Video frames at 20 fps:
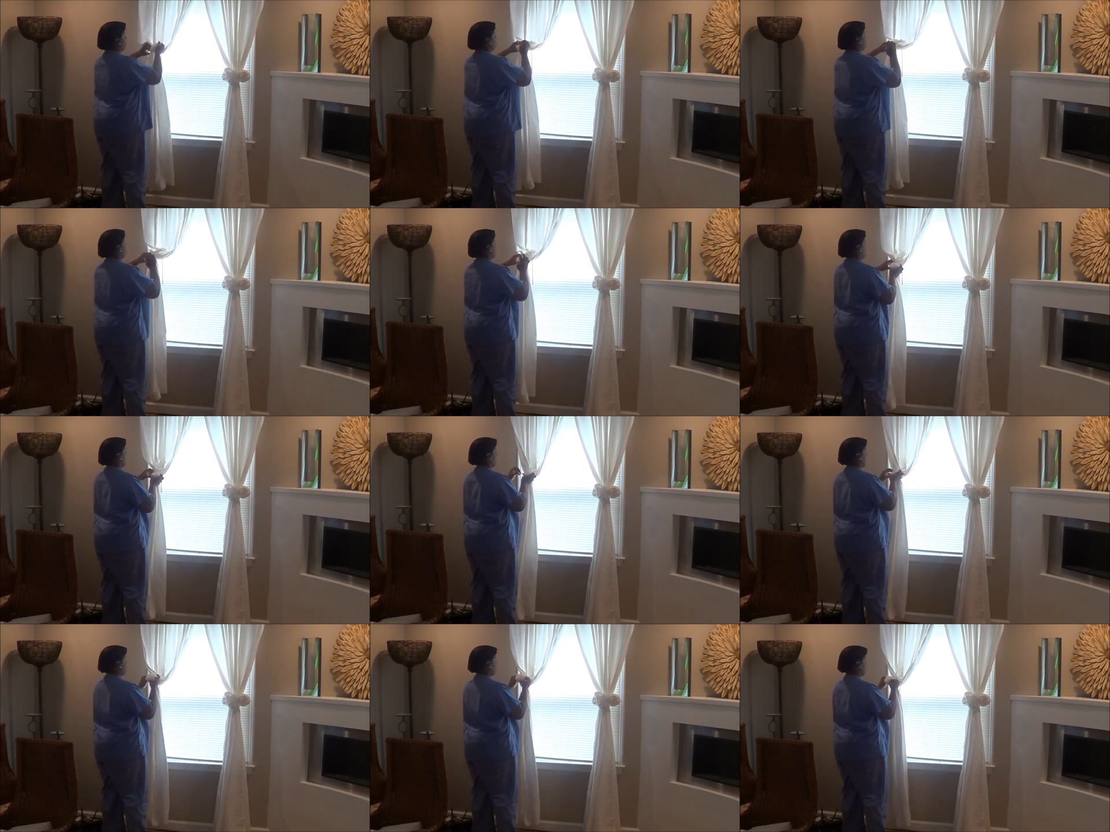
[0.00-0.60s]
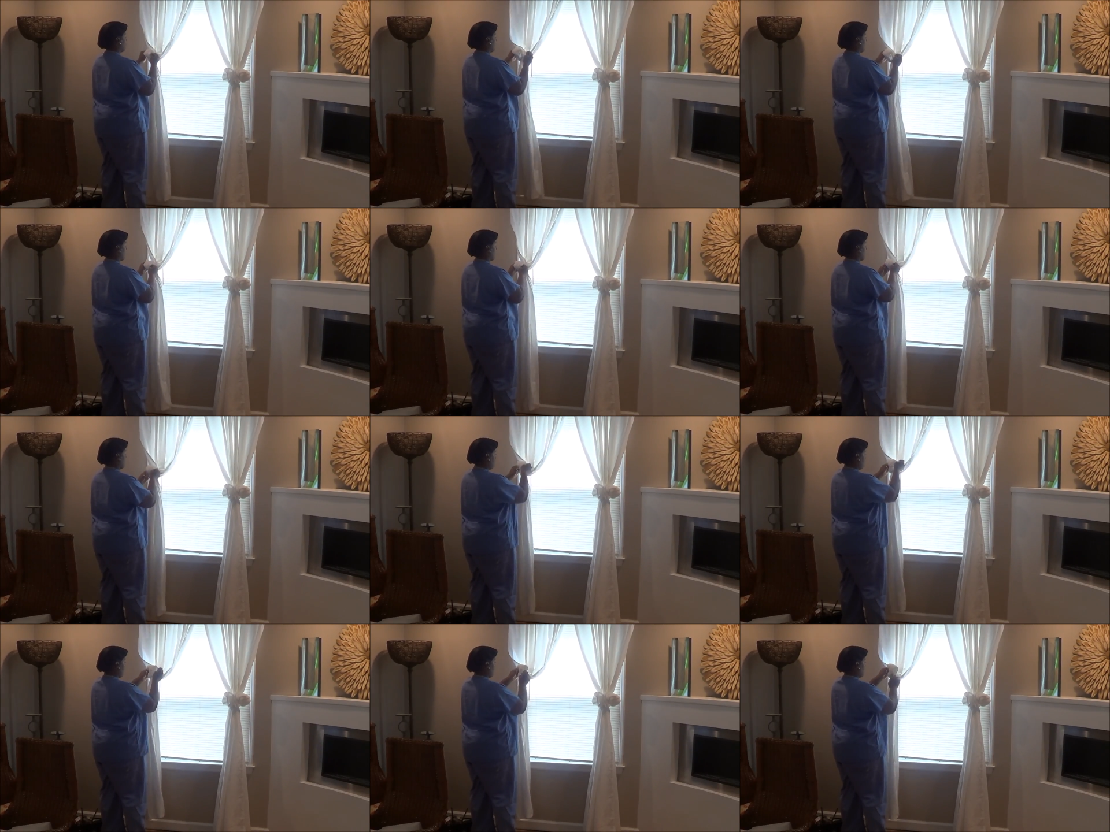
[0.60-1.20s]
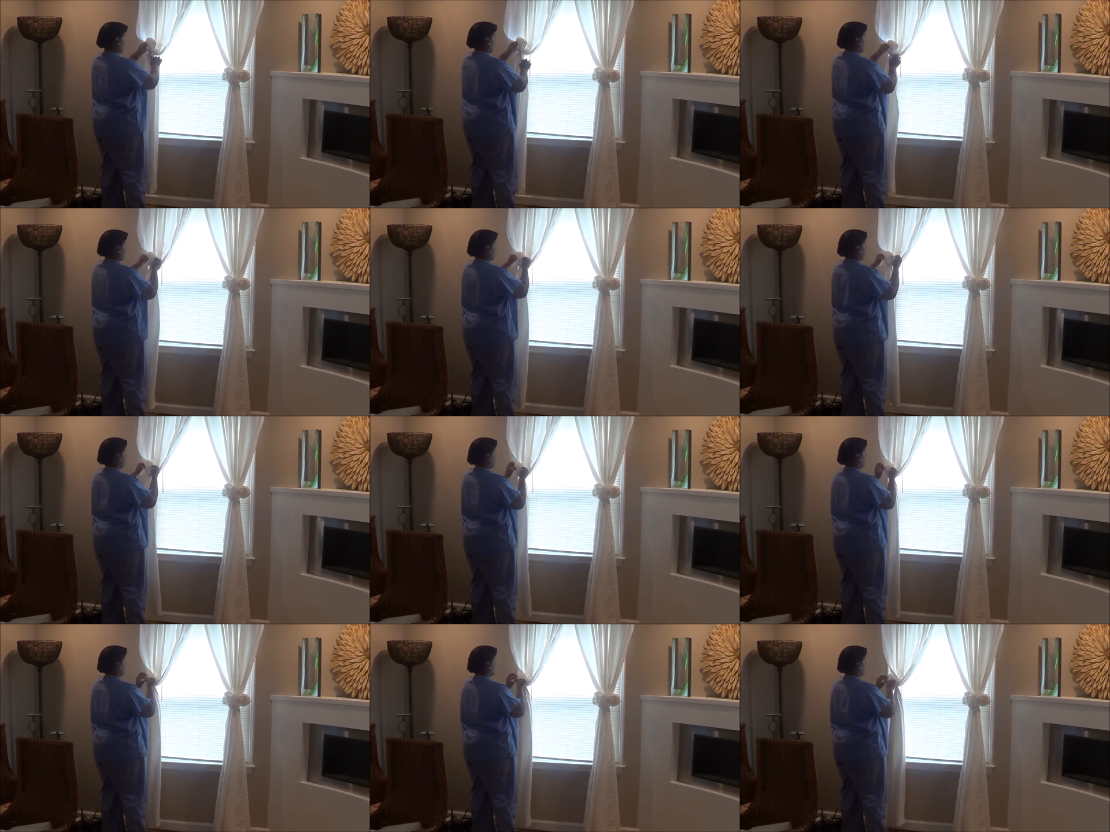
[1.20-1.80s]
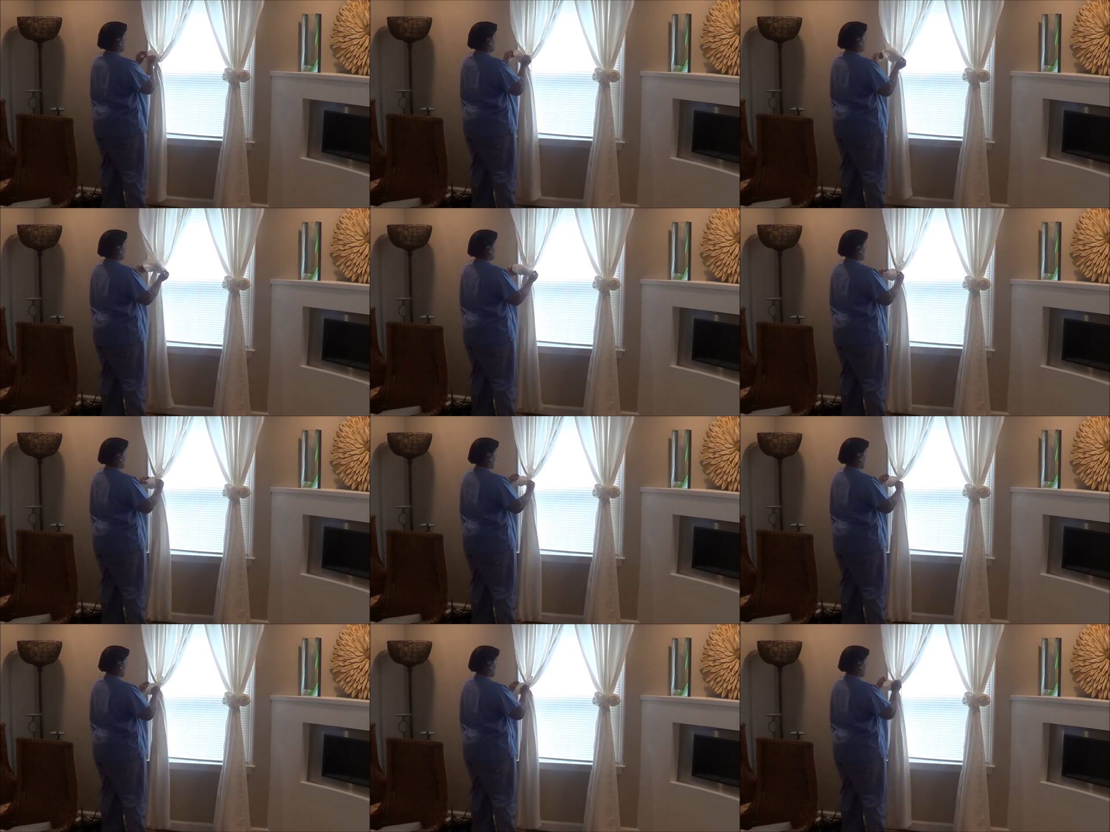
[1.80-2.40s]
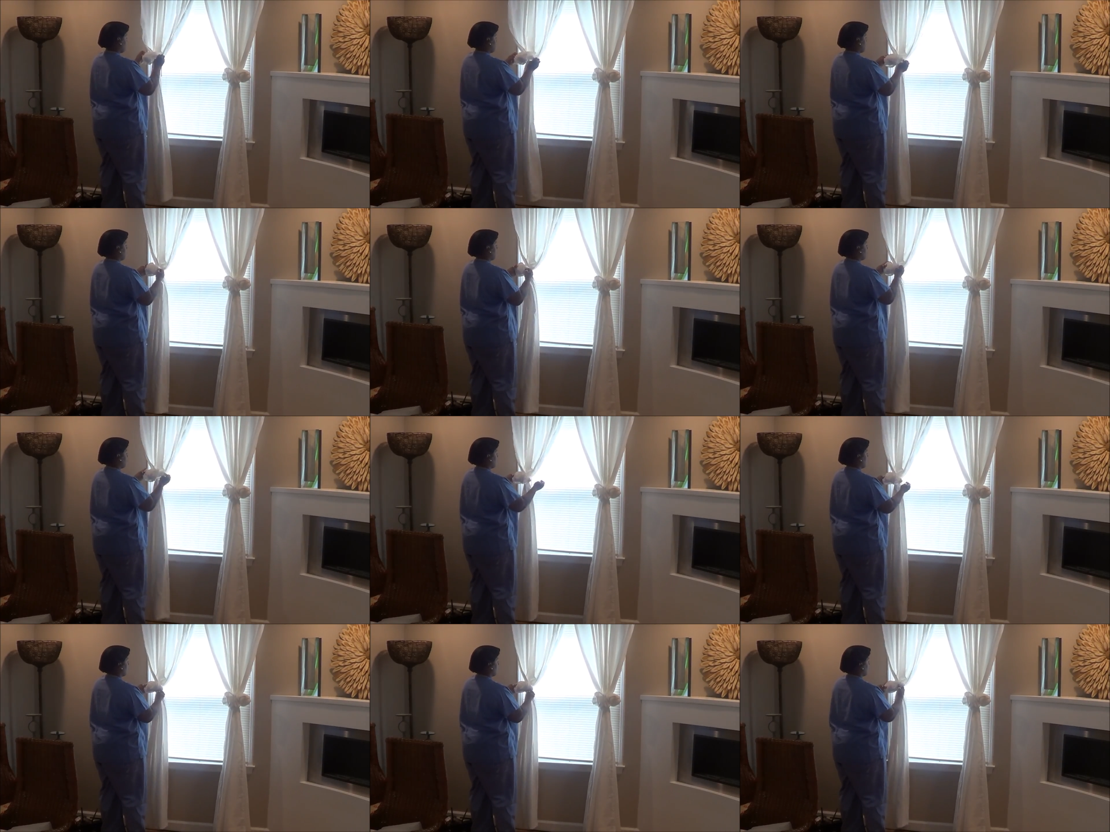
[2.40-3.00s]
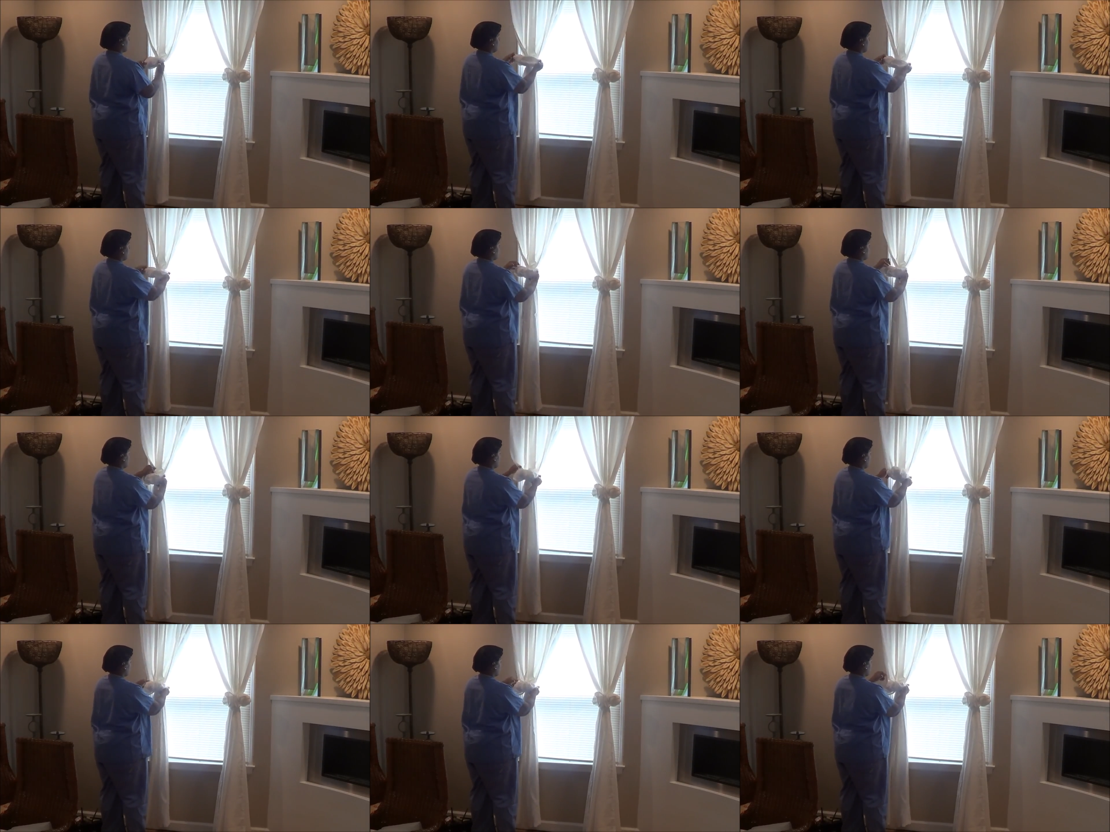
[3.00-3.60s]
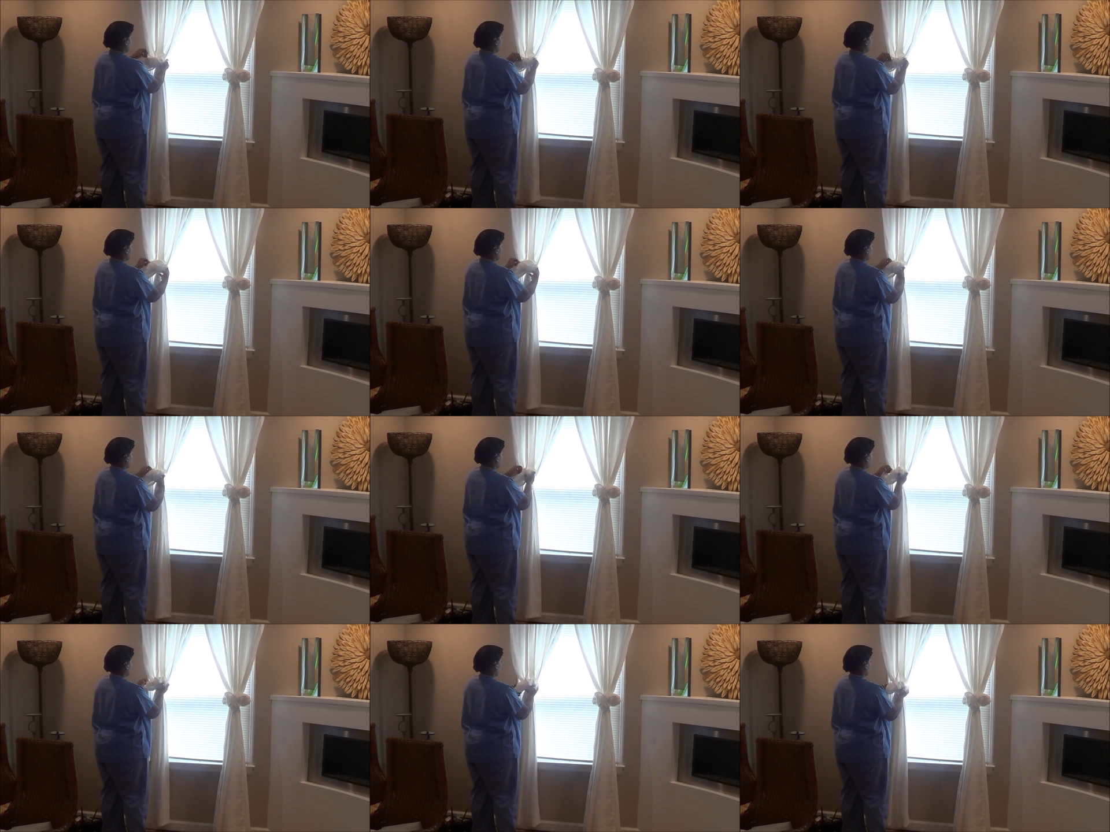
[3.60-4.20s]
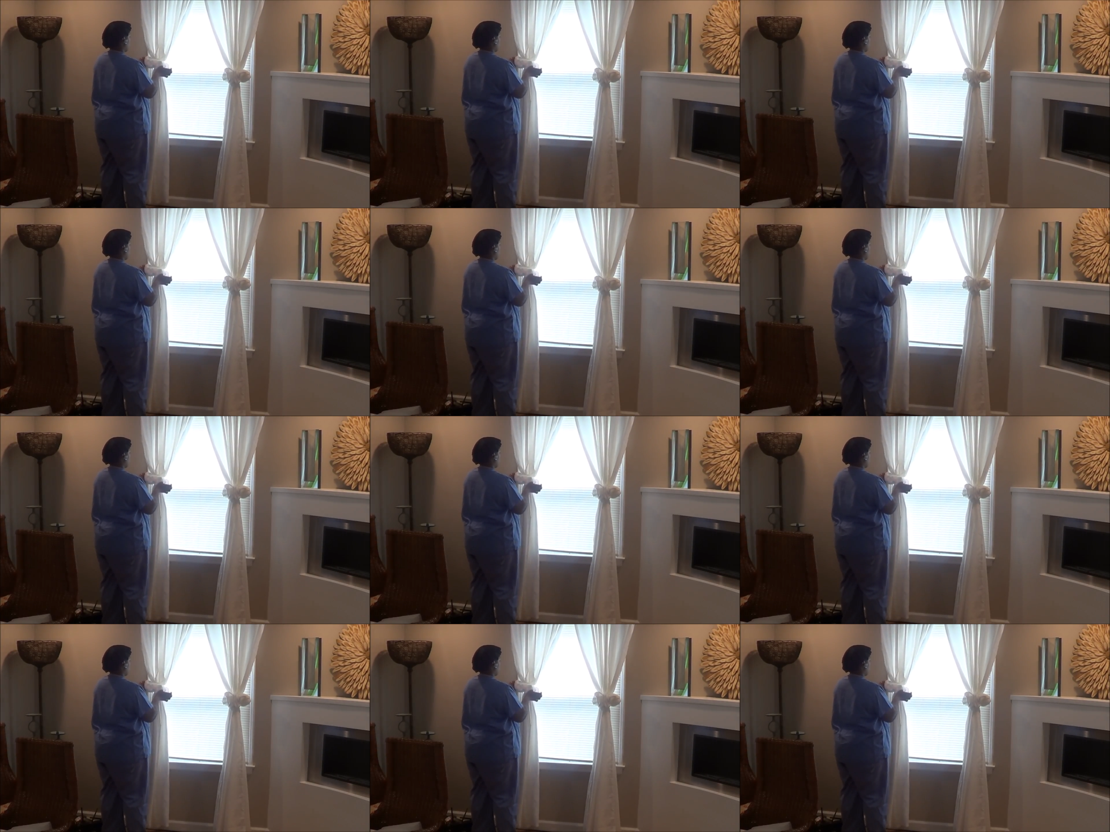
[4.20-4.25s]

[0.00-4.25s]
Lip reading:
[unreadable: no face in view]